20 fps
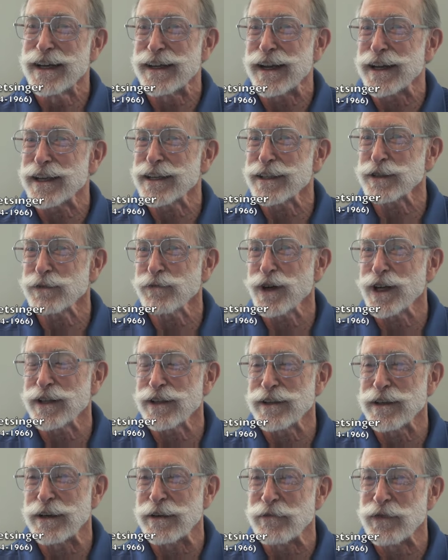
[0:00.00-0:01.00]
I guess one
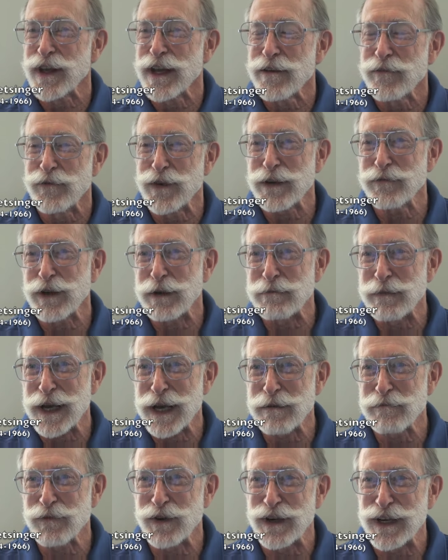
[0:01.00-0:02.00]
of the vivid
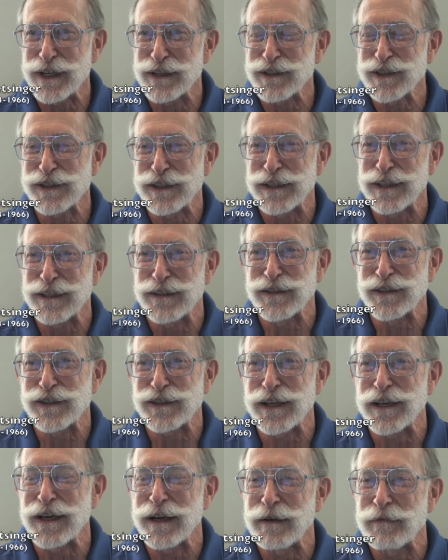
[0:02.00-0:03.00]
memories
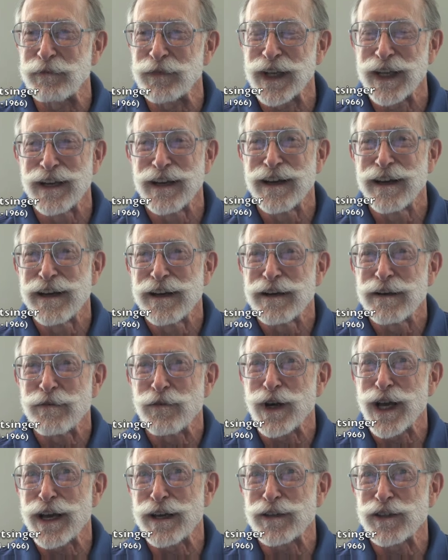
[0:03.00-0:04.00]
is
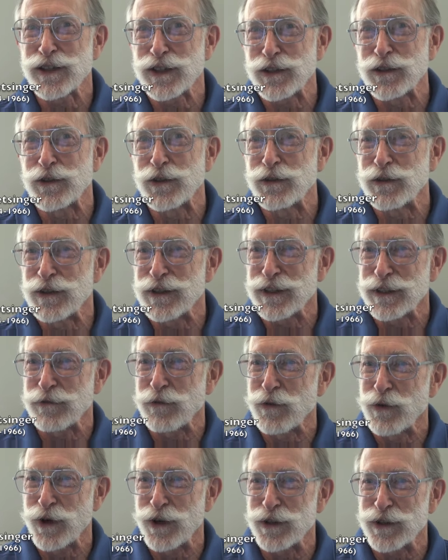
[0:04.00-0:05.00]
we had a student
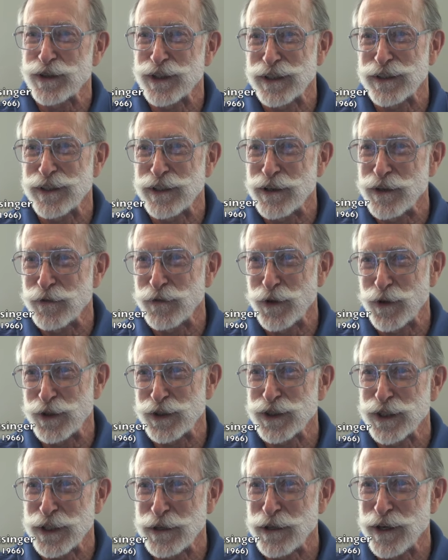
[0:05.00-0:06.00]
that worked at the
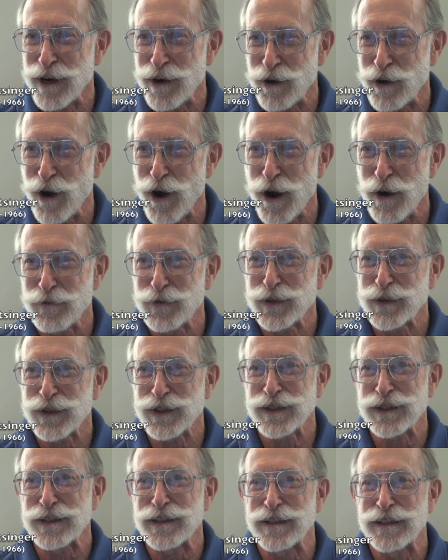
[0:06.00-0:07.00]
university in our
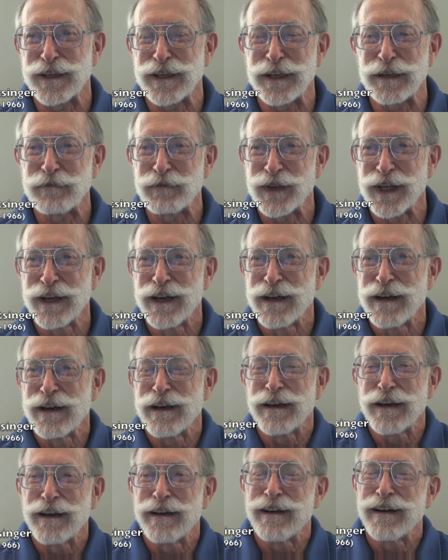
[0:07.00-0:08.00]
office, and I
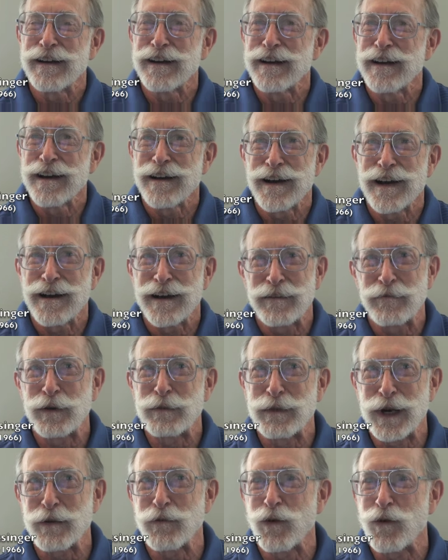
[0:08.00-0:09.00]

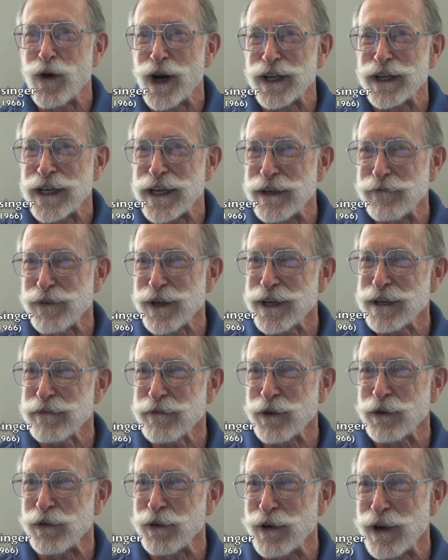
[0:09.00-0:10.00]
remember one
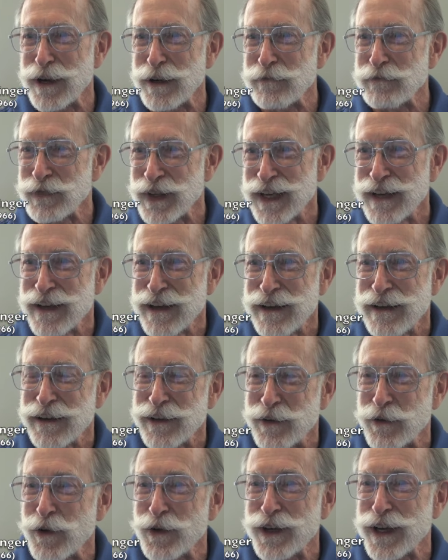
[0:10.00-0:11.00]
evening we were
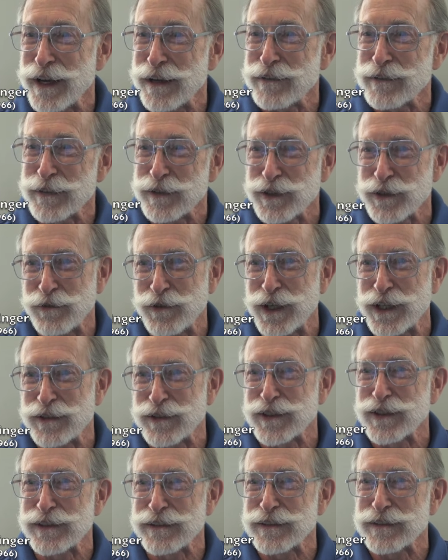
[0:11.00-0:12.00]
going down the
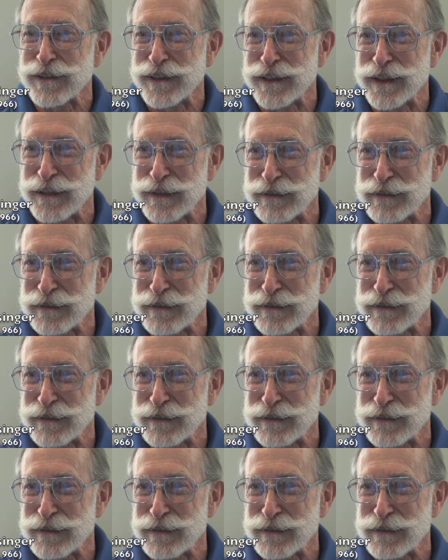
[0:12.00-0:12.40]
streets and